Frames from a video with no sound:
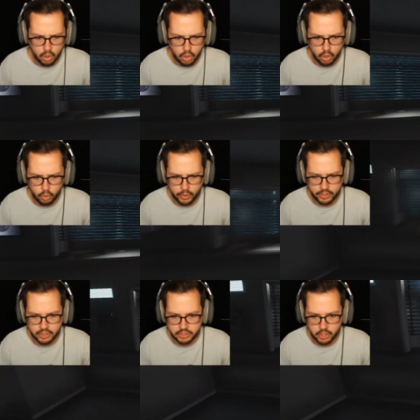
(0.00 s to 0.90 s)
Oh,
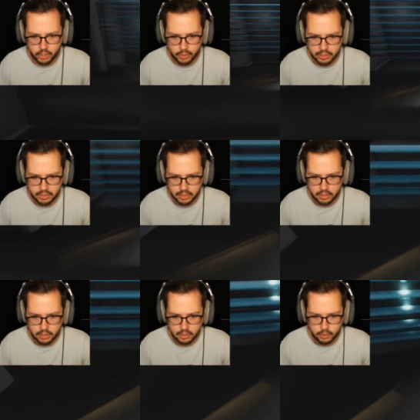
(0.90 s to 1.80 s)
where'd he go?
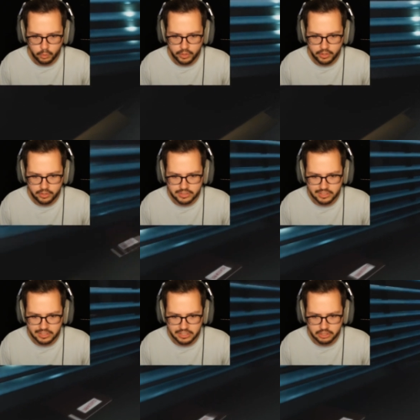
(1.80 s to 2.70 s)
Where
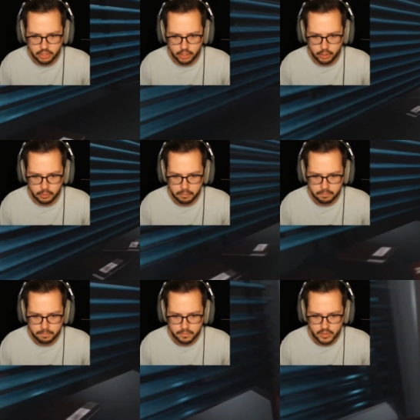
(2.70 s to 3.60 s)
did he go?
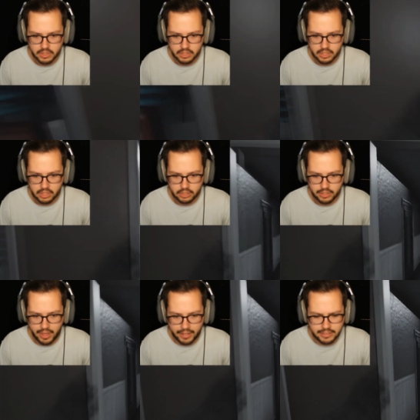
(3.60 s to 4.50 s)

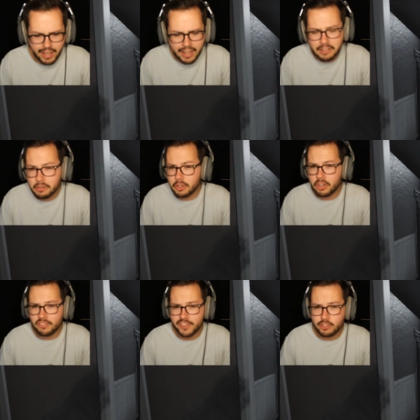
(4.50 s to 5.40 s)
I, I don't
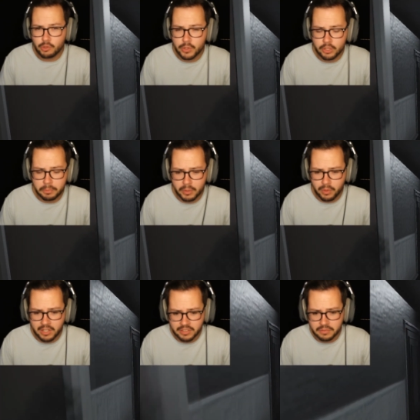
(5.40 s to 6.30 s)
know if I should really be
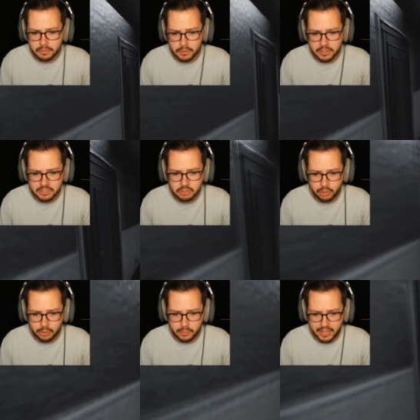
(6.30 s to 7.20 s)
walking through this
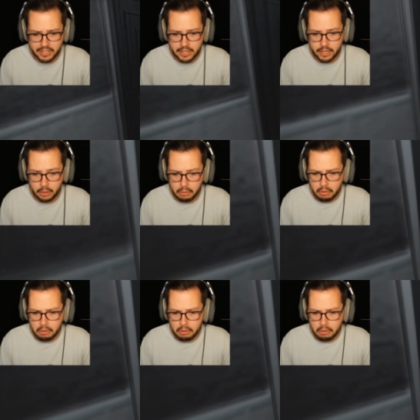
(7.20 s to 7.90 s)
door right now.